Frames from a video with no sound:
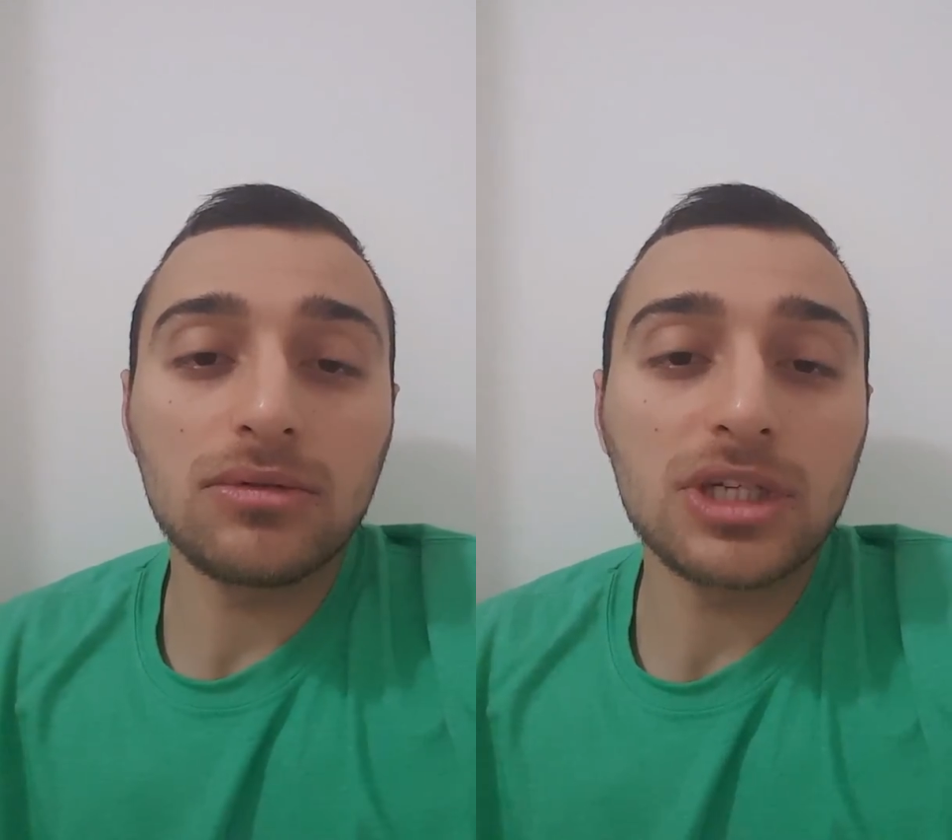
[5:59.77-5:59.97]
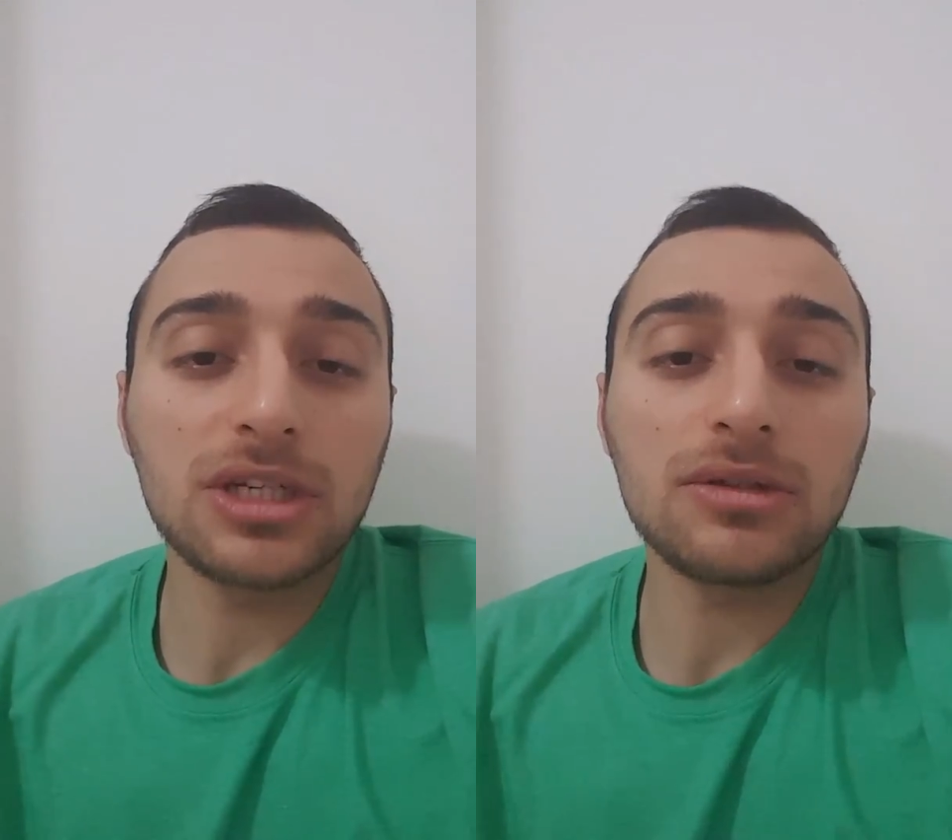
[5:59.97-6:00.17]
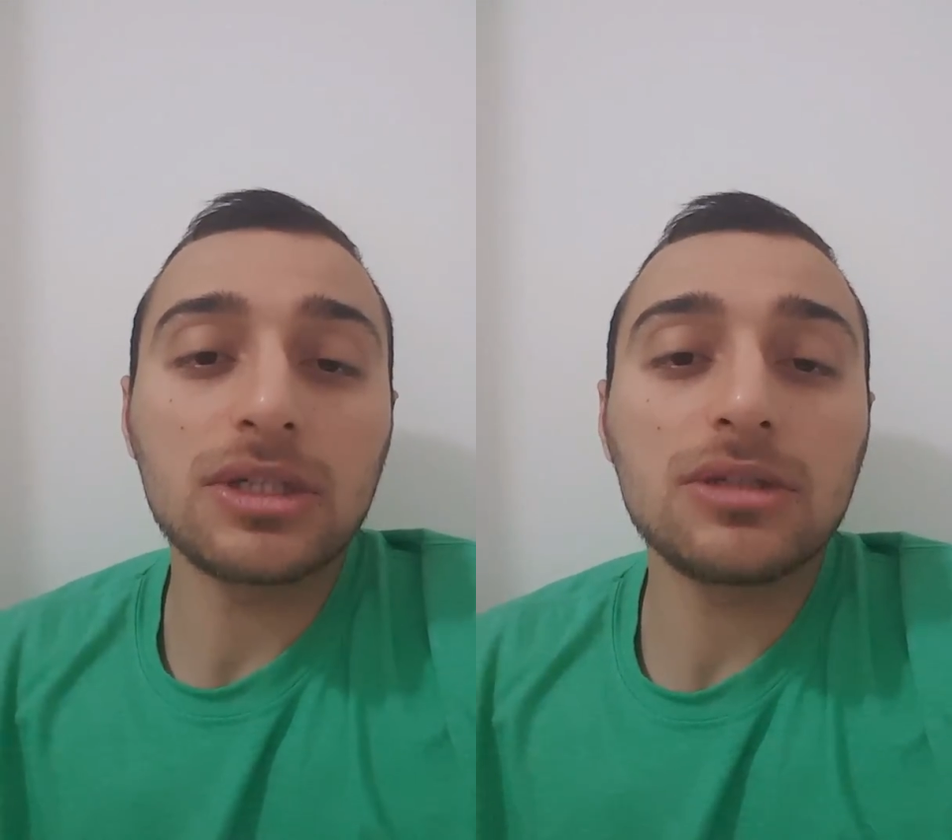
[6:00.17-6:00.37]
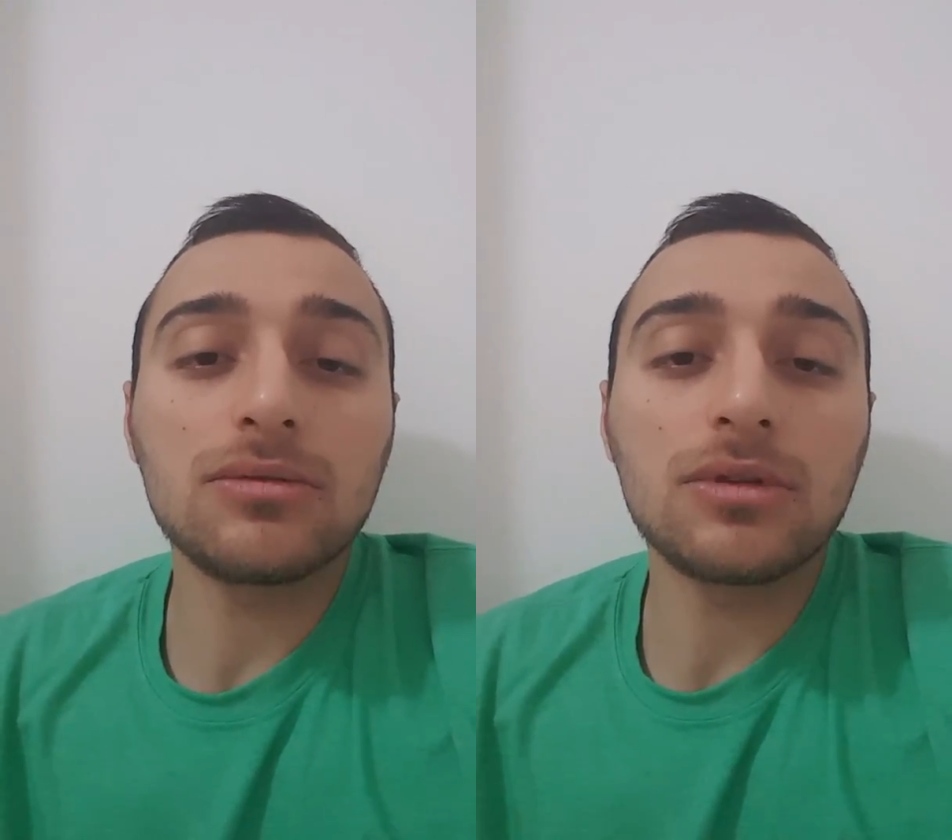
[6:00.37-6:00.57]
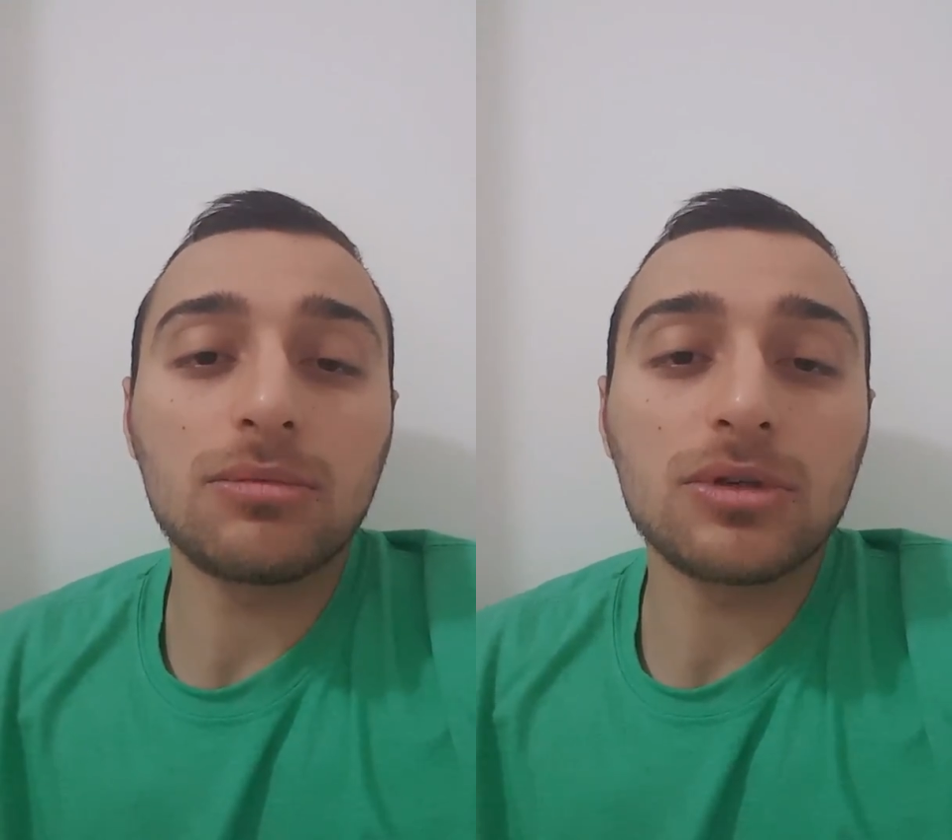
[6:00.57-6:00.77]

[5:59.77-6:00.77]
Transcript: we can redo the